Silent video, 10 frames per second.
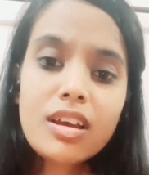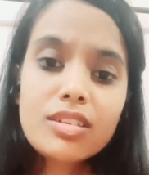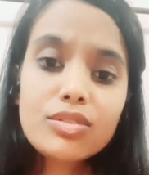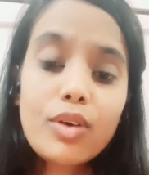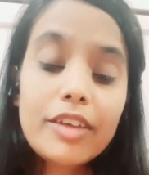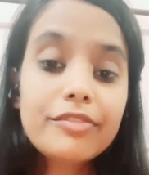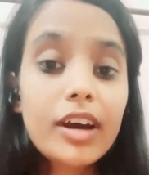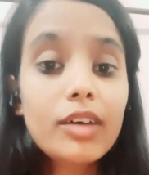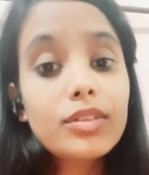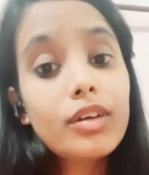So I
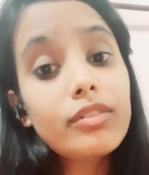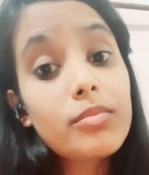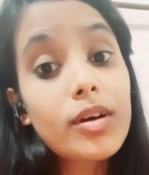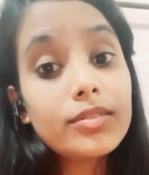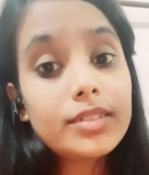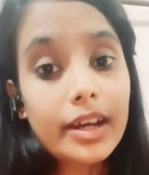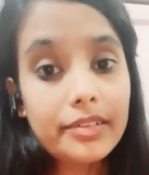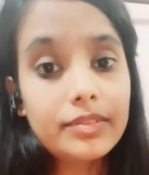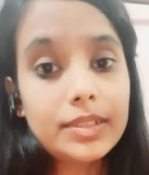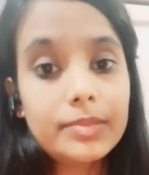found out about
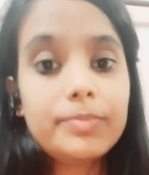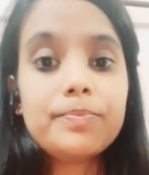Darwin